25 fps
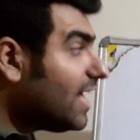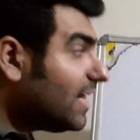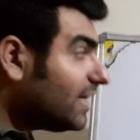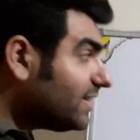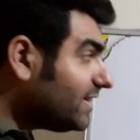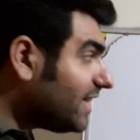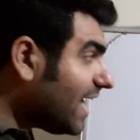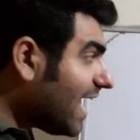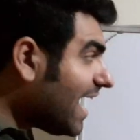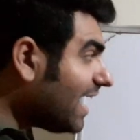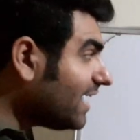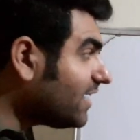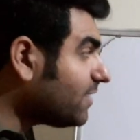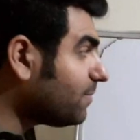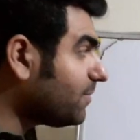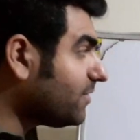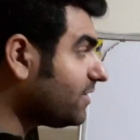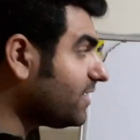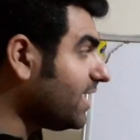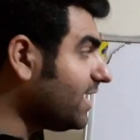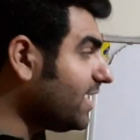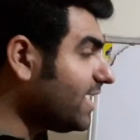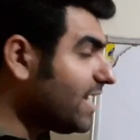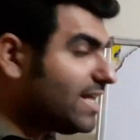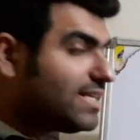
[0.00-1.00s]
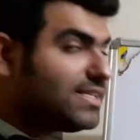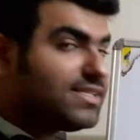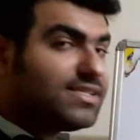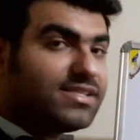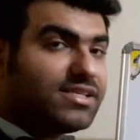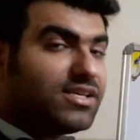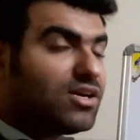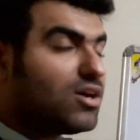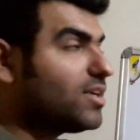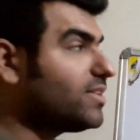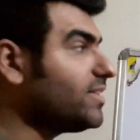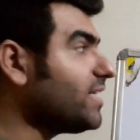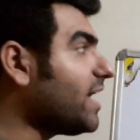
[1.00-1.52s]
That
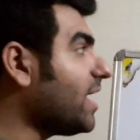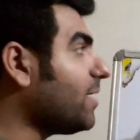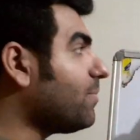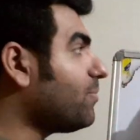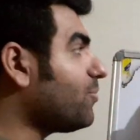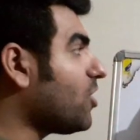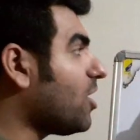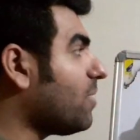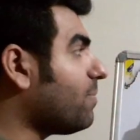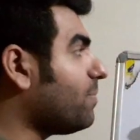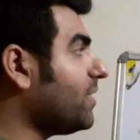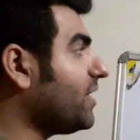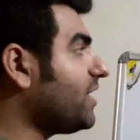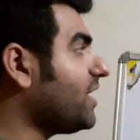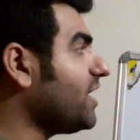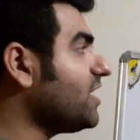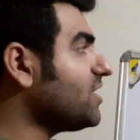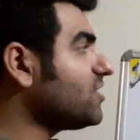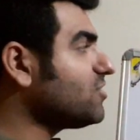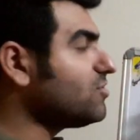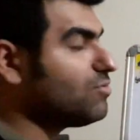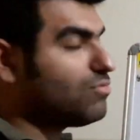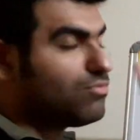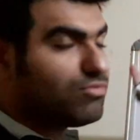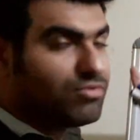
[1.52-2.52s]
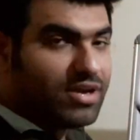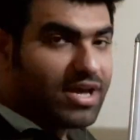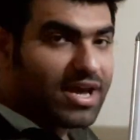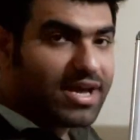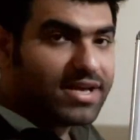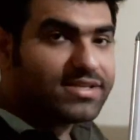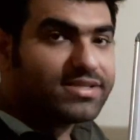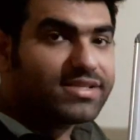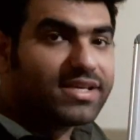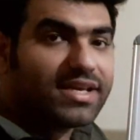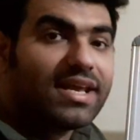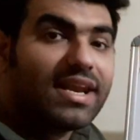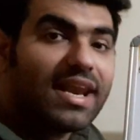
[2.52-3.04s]
tendency or that property is known
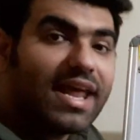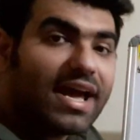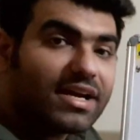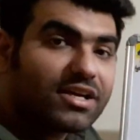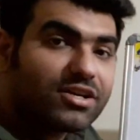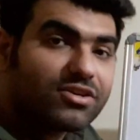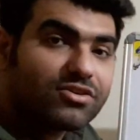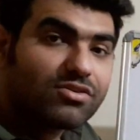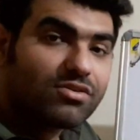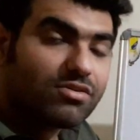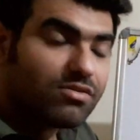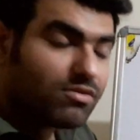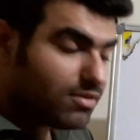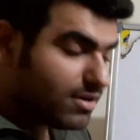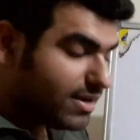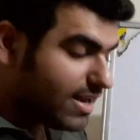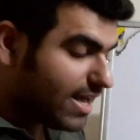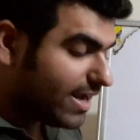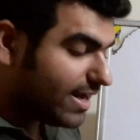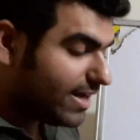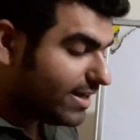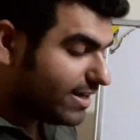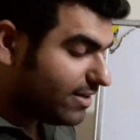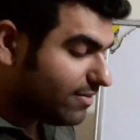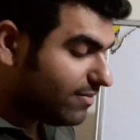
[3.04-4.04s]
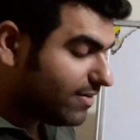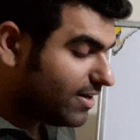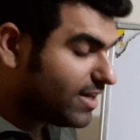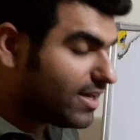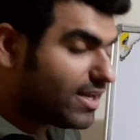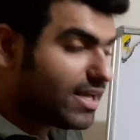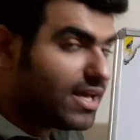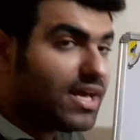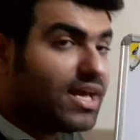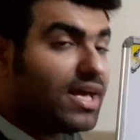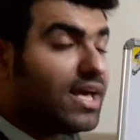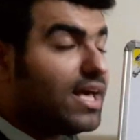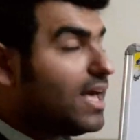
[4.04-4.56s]
as electronegativity.